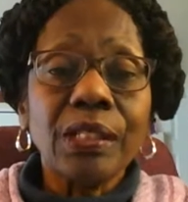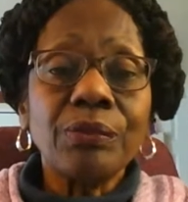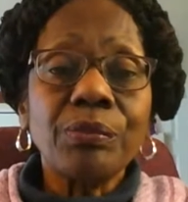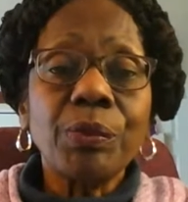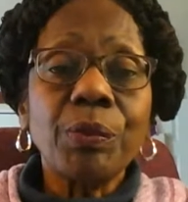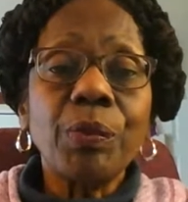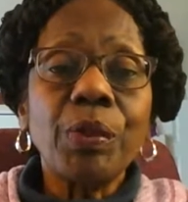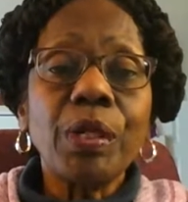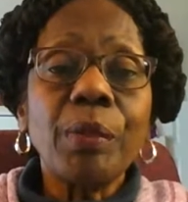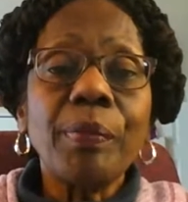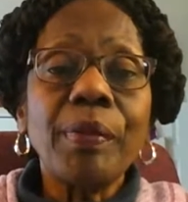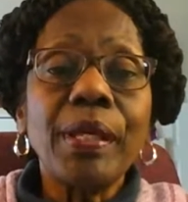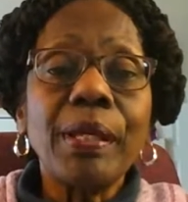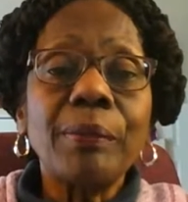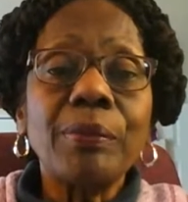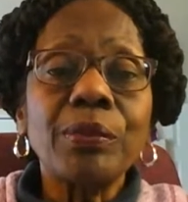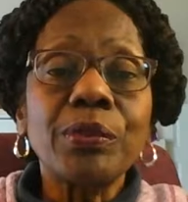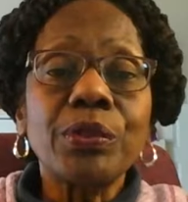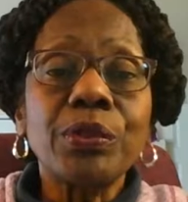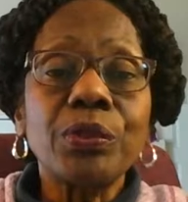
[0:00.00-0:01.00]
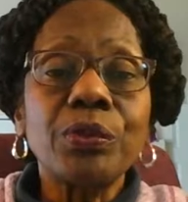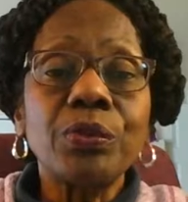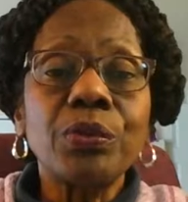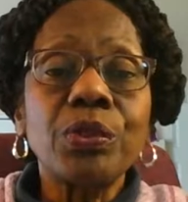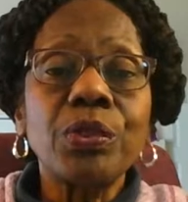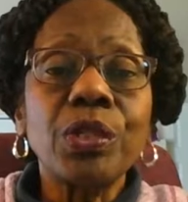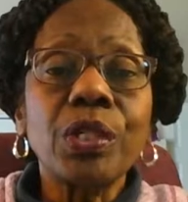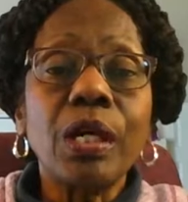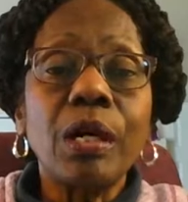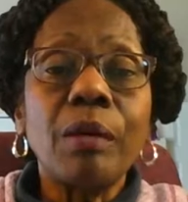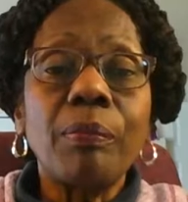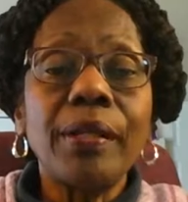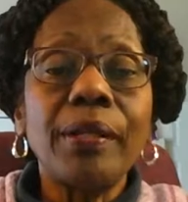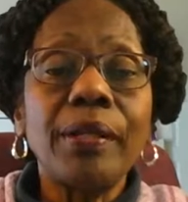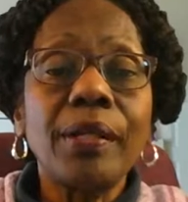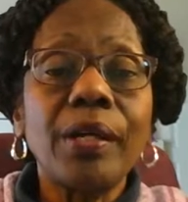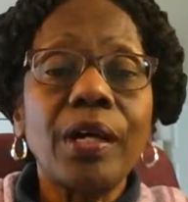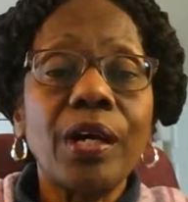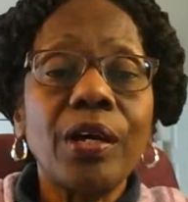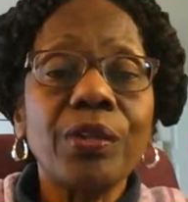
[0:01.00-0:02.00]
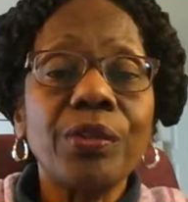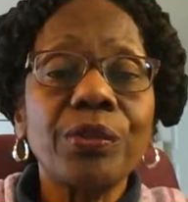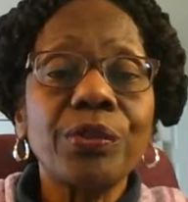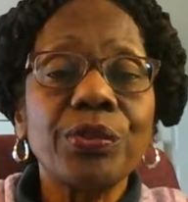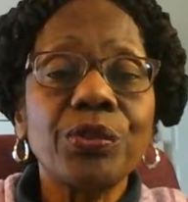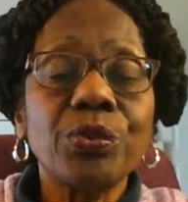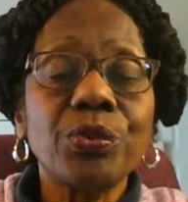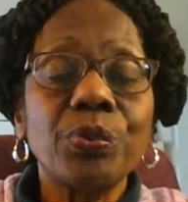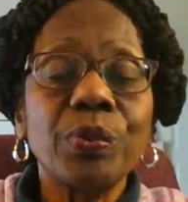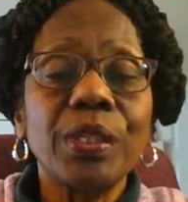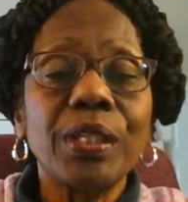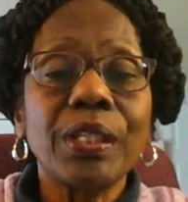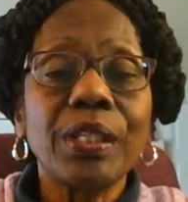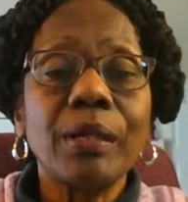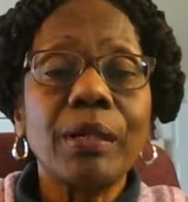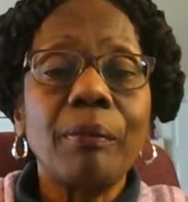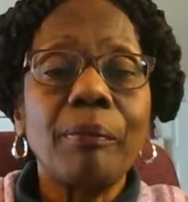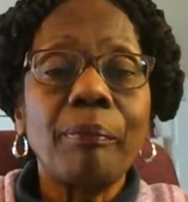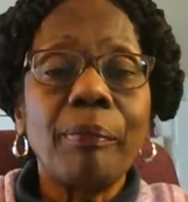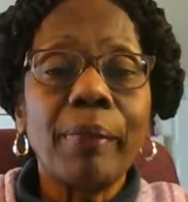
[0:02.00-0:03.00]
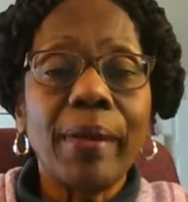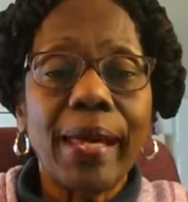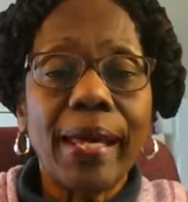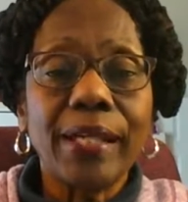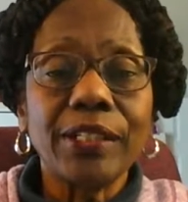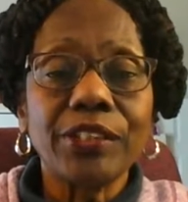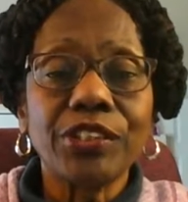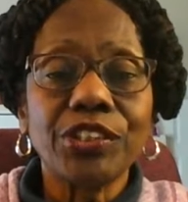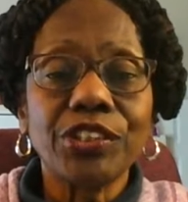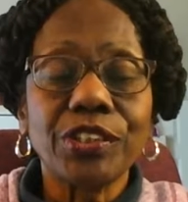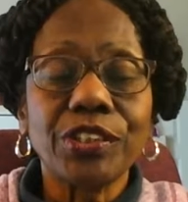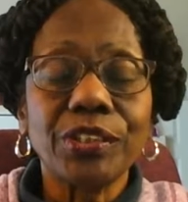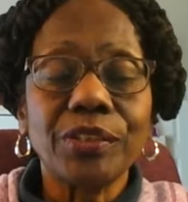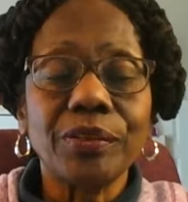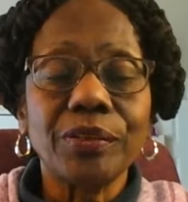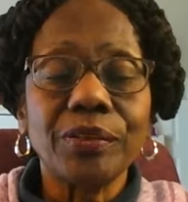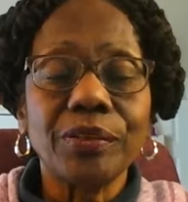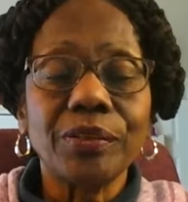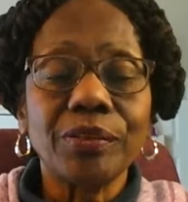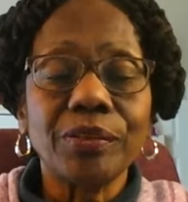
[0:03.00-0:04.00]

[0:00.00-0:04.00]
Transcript: So we want to be able to look upon others with compassion.